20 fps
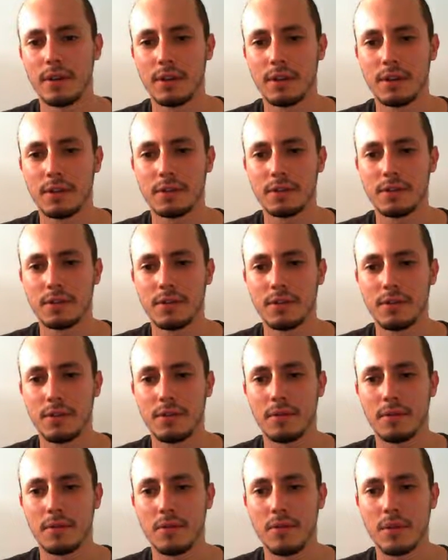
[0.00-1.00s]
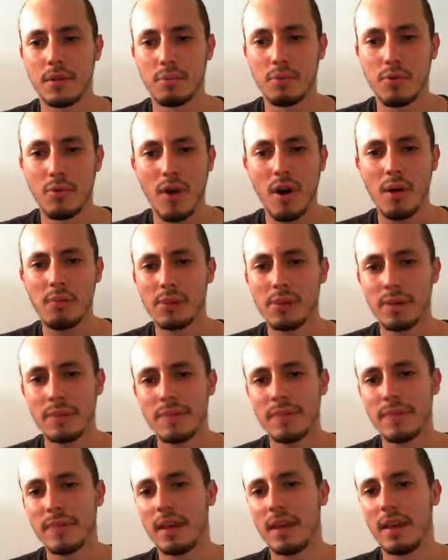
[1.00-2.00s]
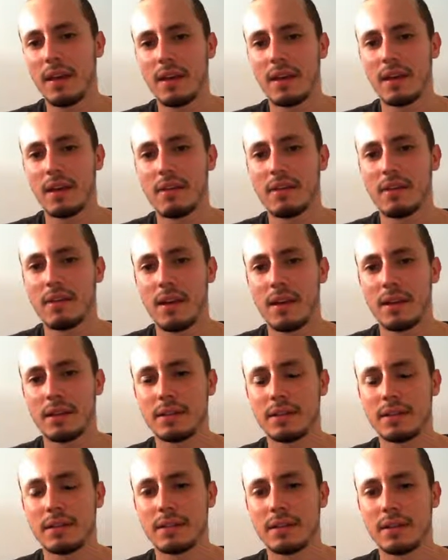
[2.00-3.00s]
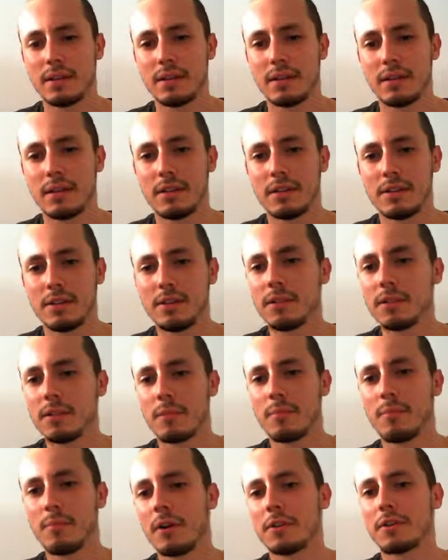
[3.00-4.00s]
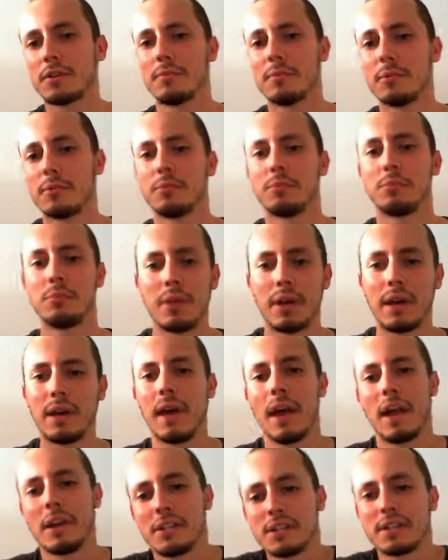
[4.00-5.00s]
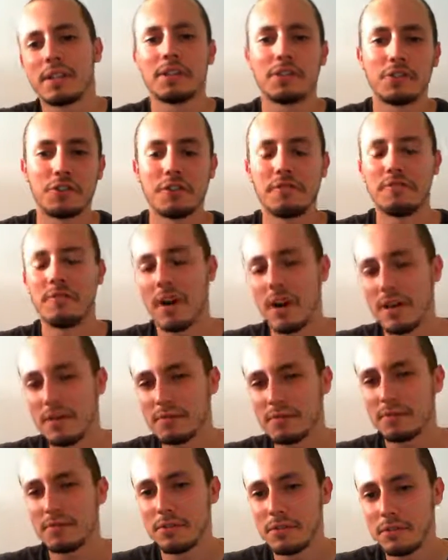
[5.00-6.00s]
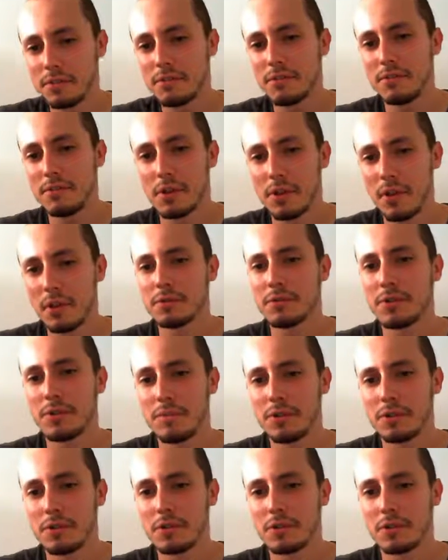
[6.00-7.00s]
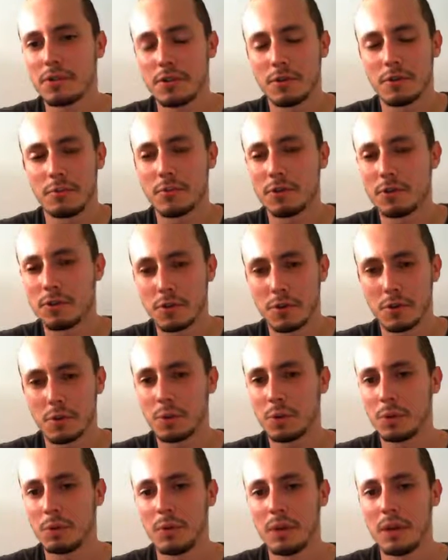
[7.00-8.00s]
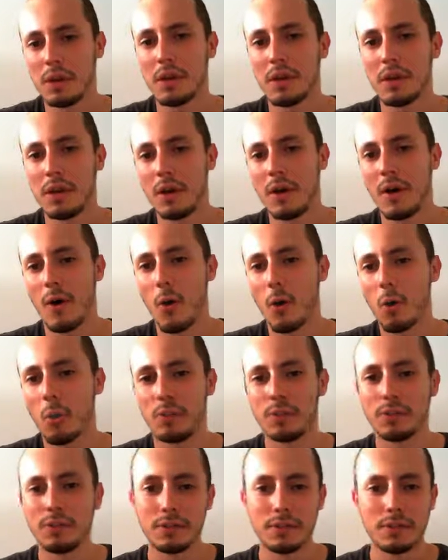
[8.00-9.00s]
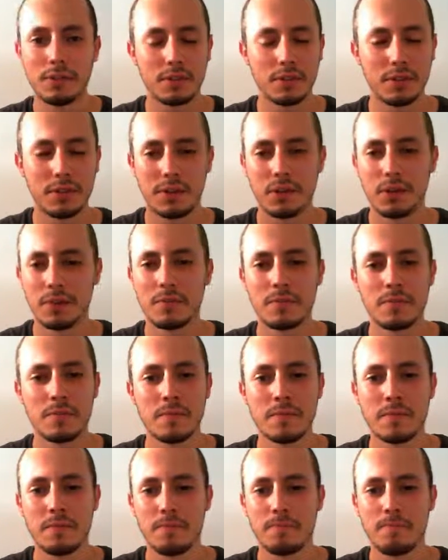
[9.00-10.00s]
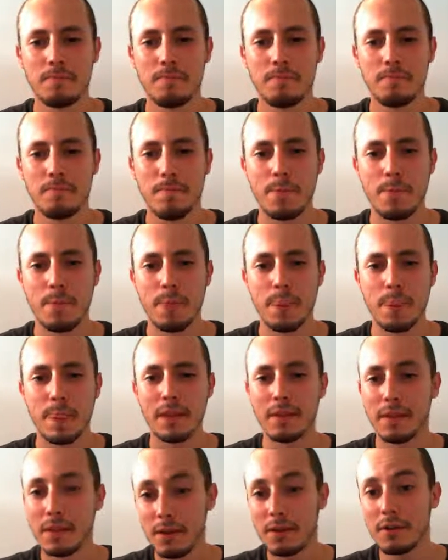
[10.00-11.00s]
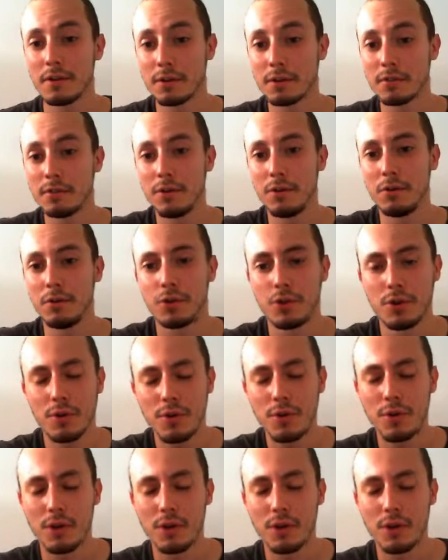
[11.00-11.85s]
So the problem is that it's no longer possible to play h6, g5 to close the position, so position will be opened in the nearest future.